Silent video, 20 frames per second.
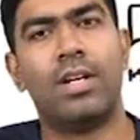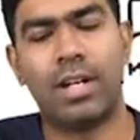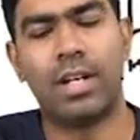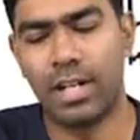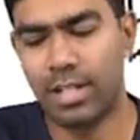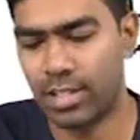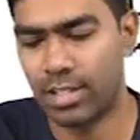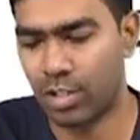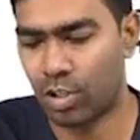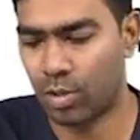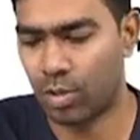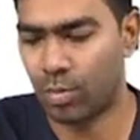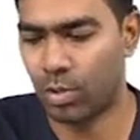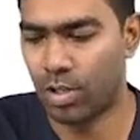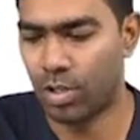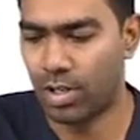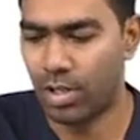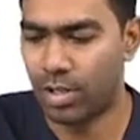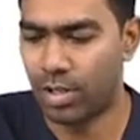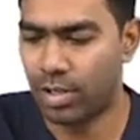releasing hormone.
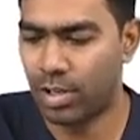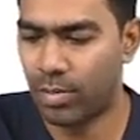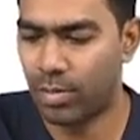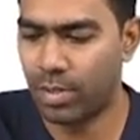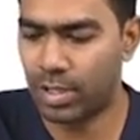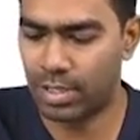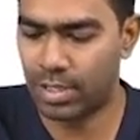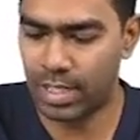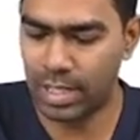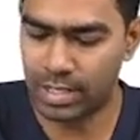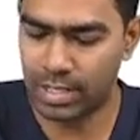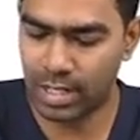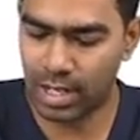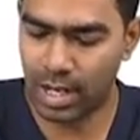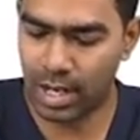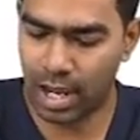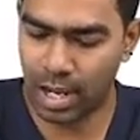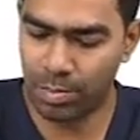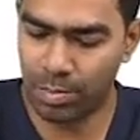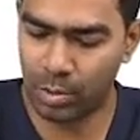Remember, these are
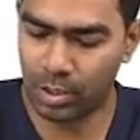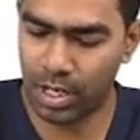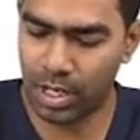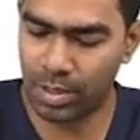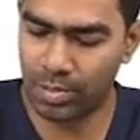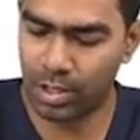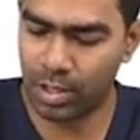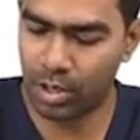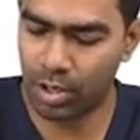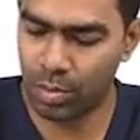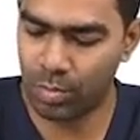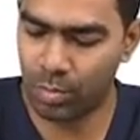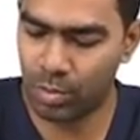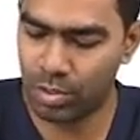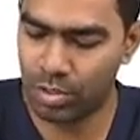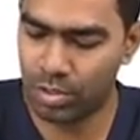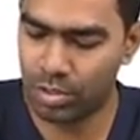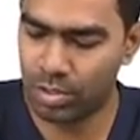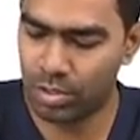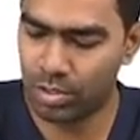hypothalamic
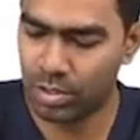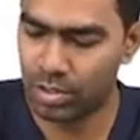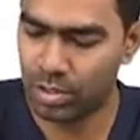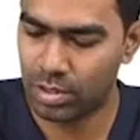hormones,